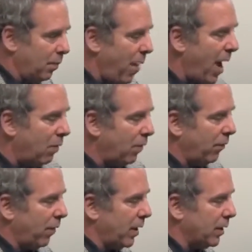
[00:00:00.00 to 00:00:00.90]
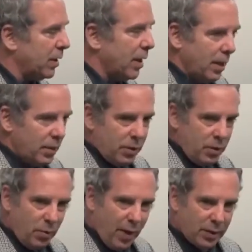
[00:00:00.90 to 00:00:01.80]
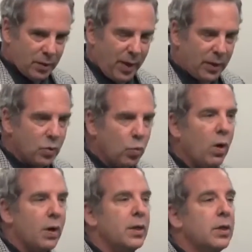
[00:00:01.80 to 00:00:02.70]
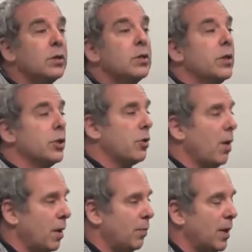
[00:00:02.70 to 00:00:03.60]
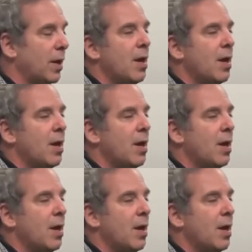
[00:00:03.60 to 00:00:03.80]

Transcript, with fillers: paraphrased, to two aspects. One is astronomy.